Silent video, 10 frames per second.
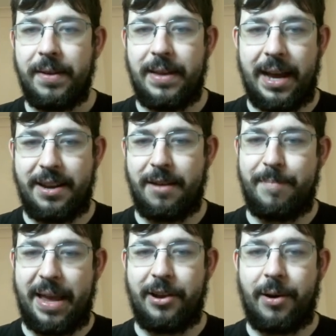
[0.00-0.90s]
The idea
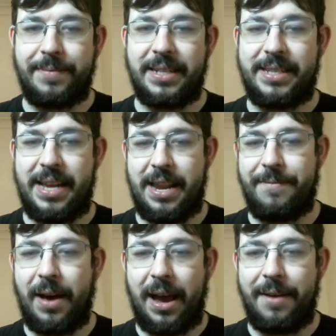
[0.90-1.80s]
being, you know, after
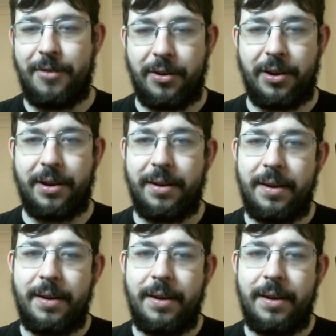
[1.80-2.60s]
cd5, you know, to